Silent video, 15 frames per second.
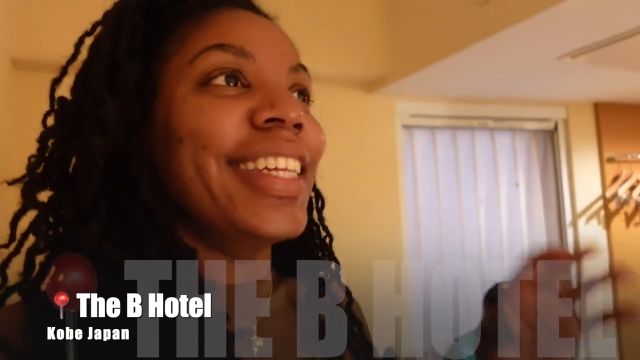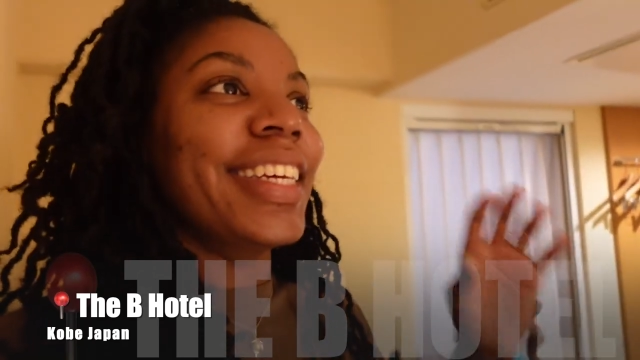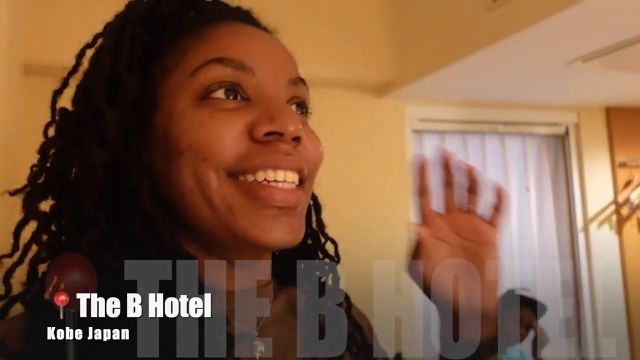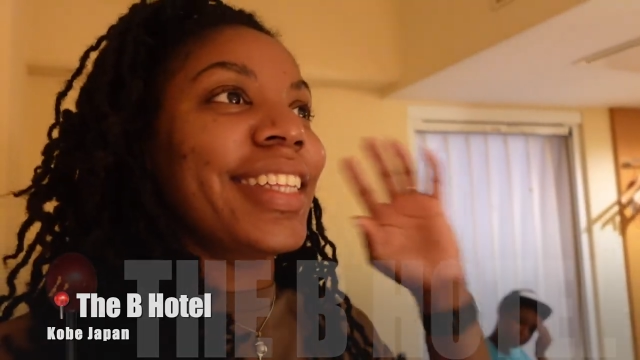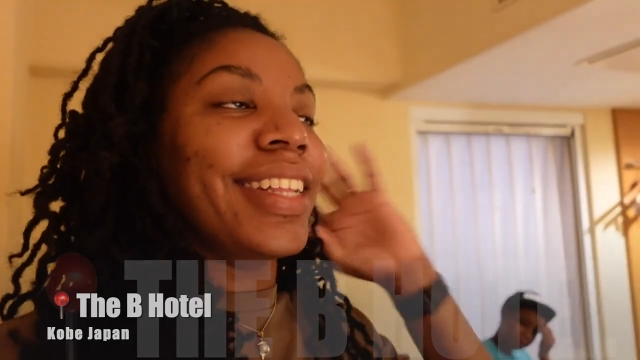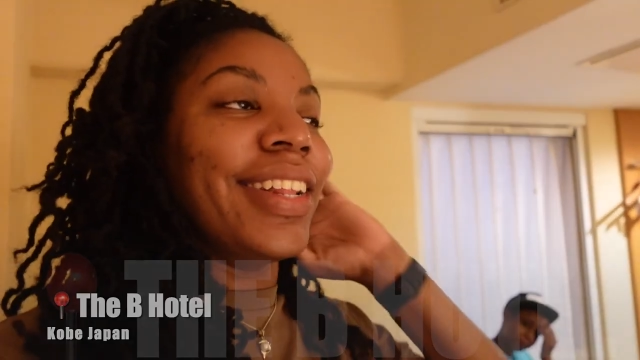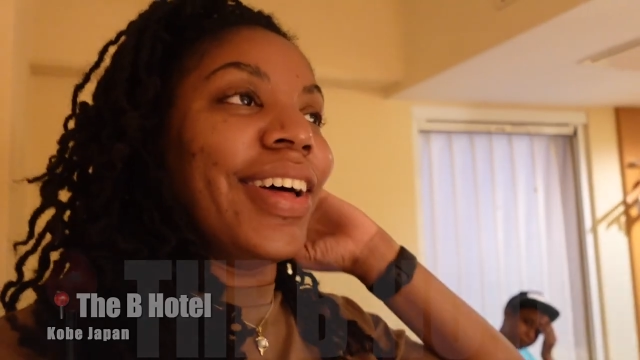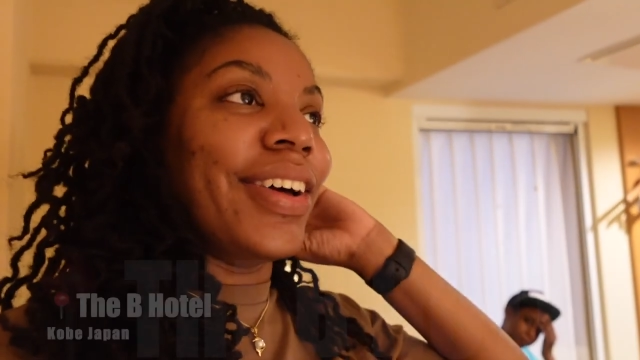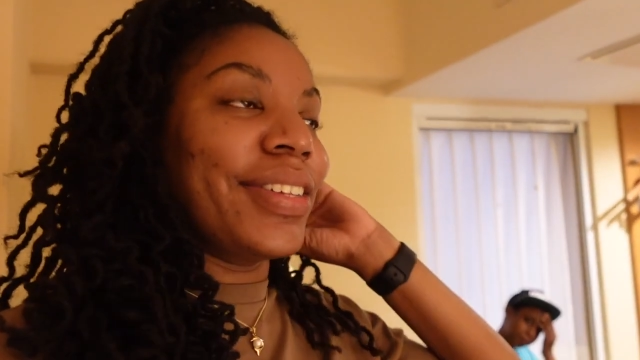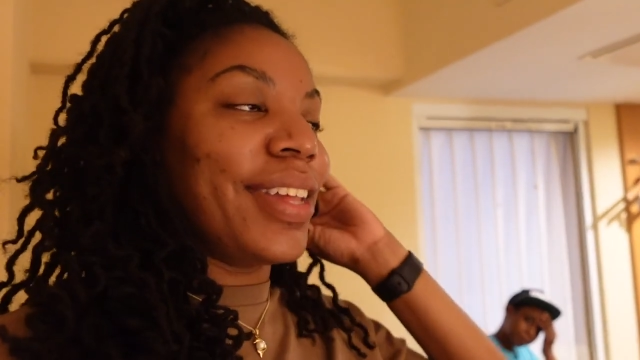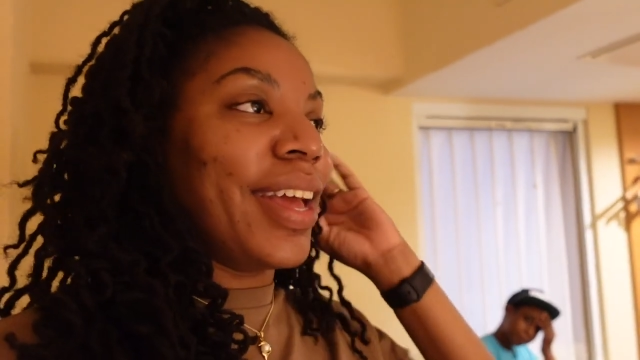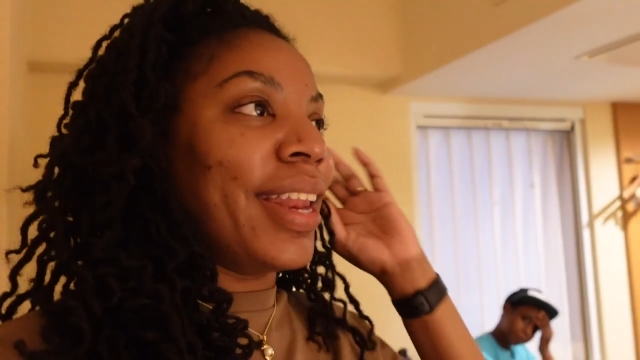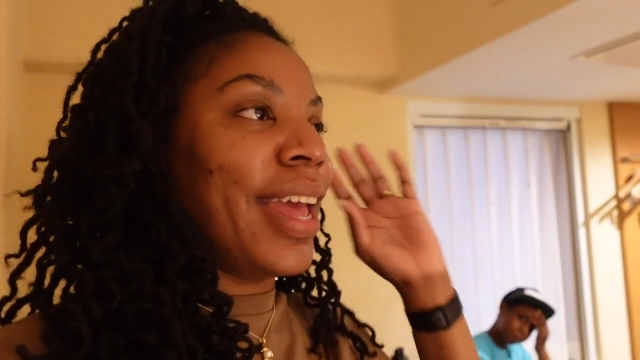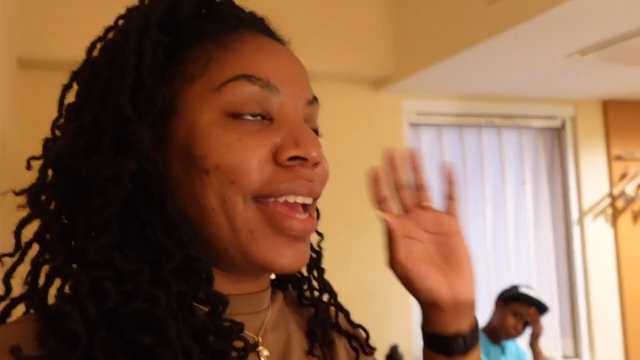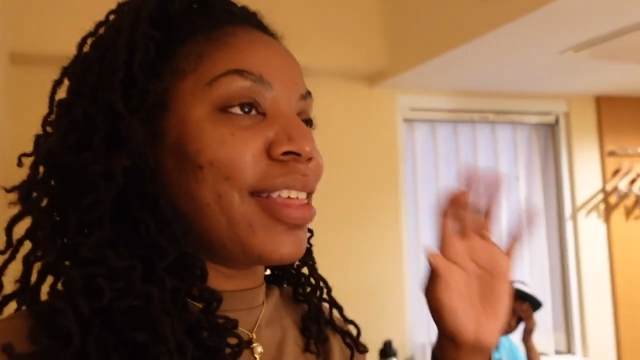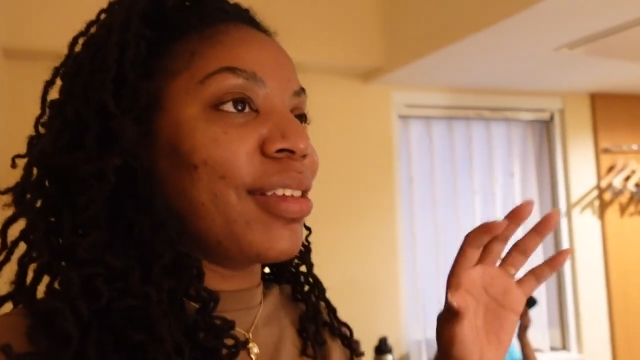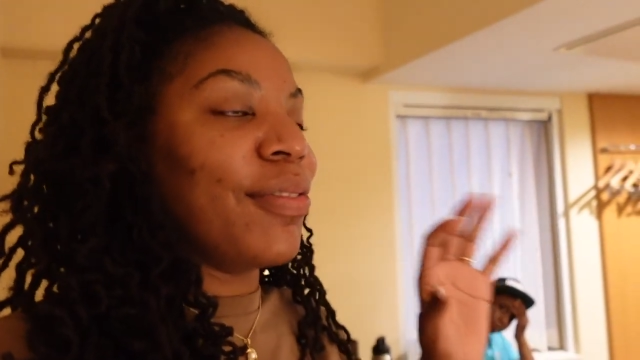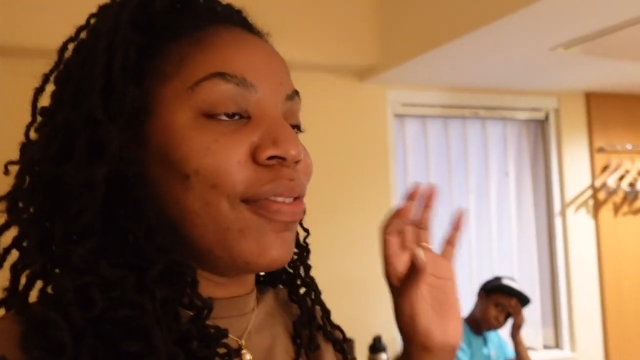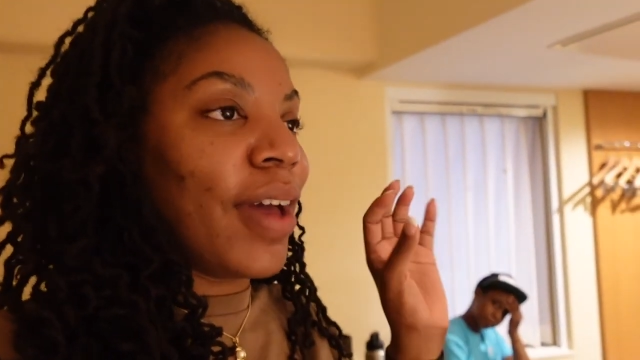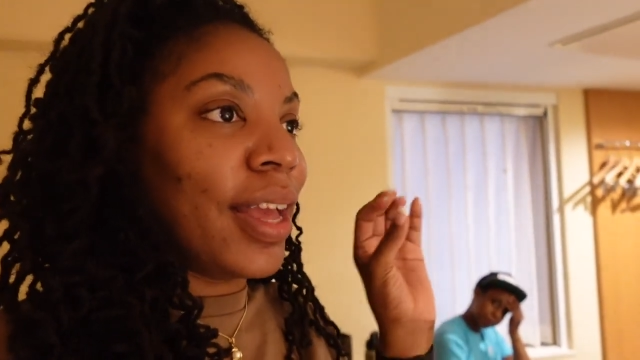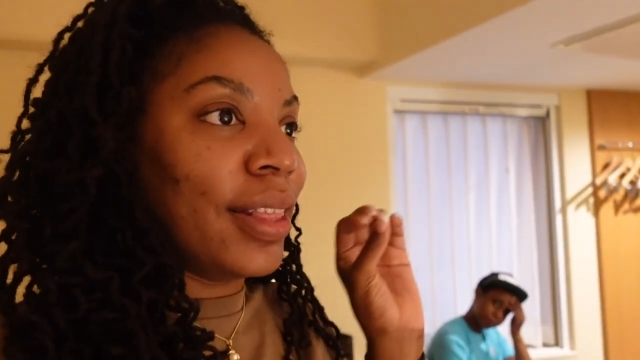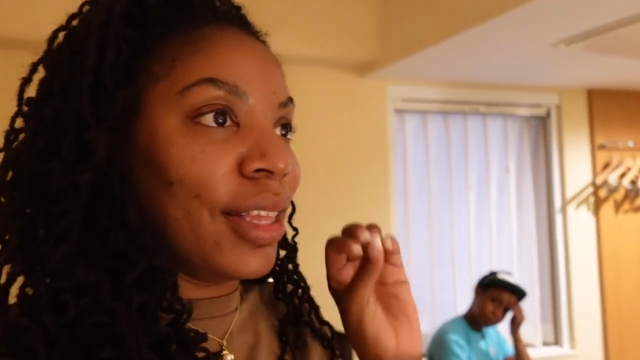took us a long time to actually
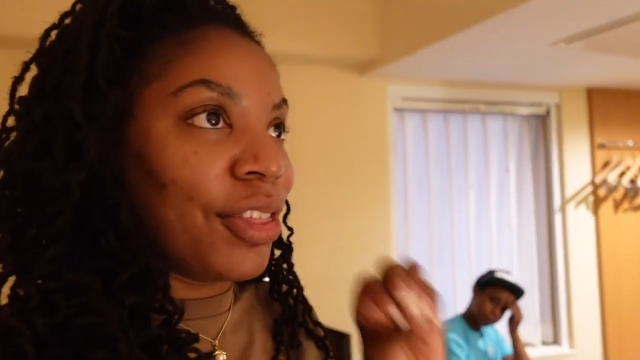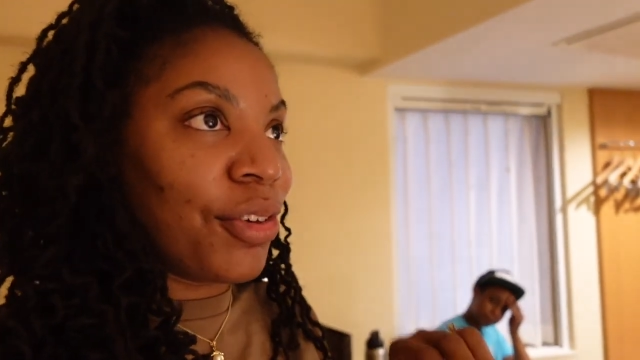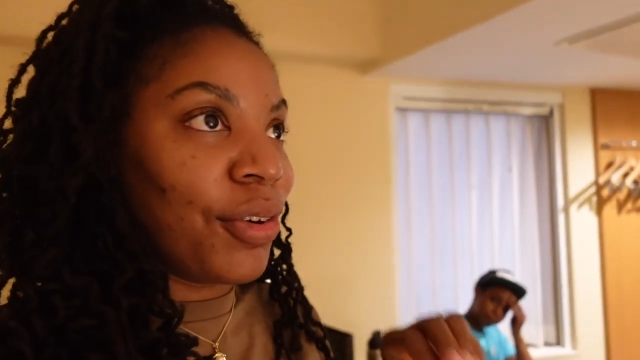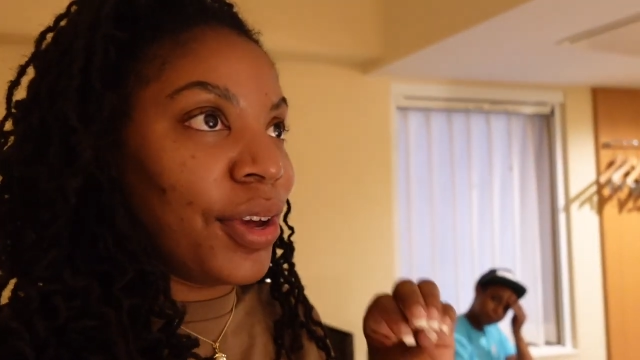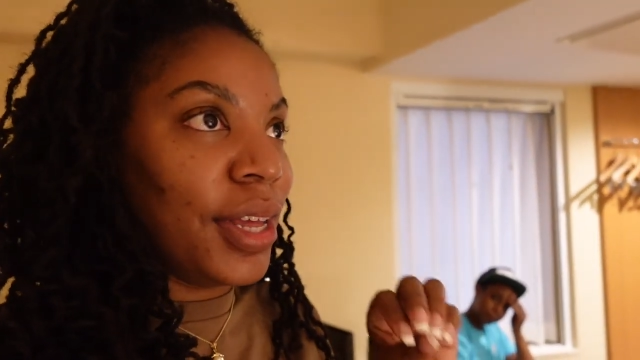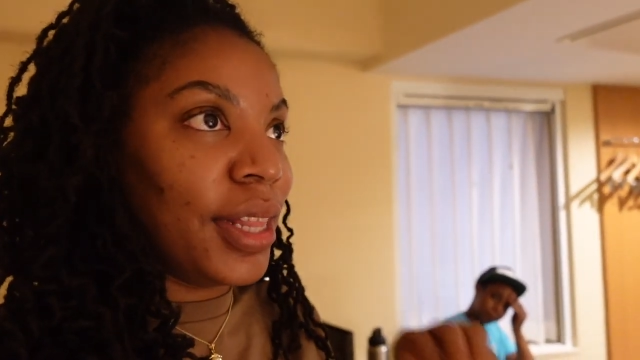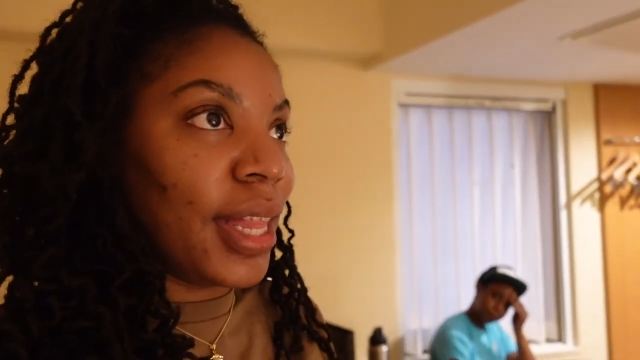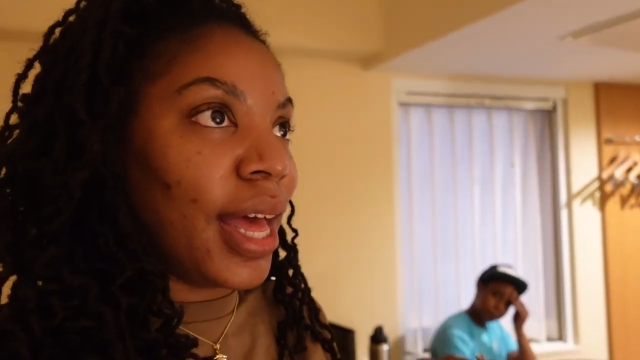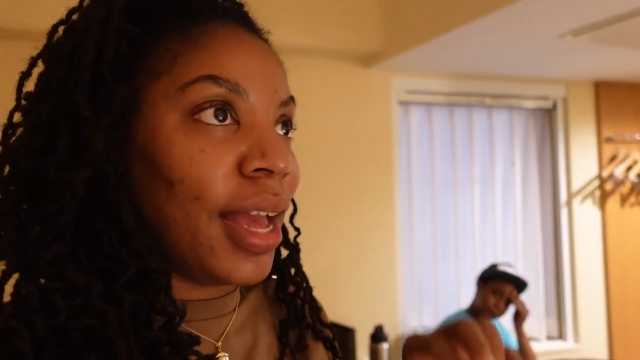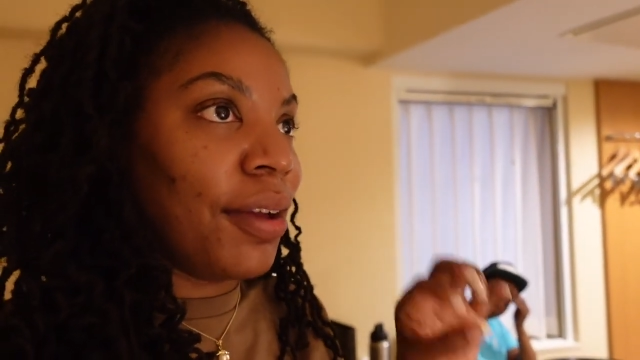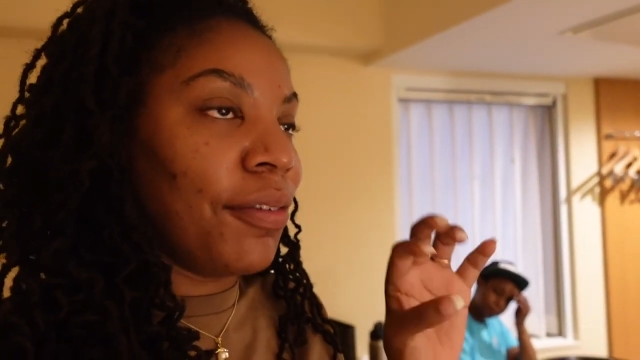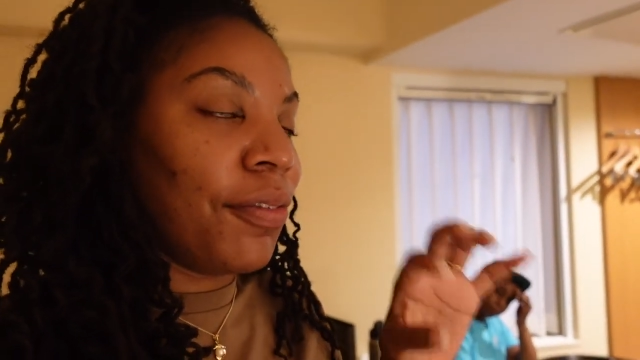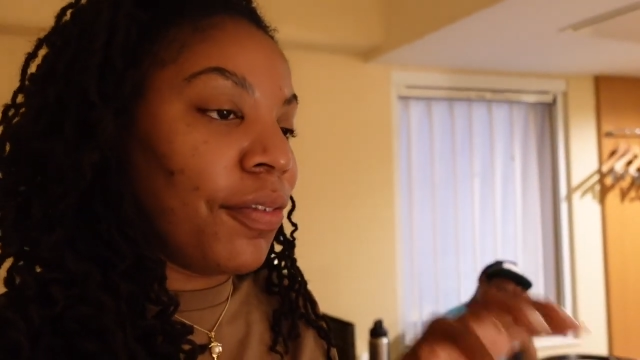find the train line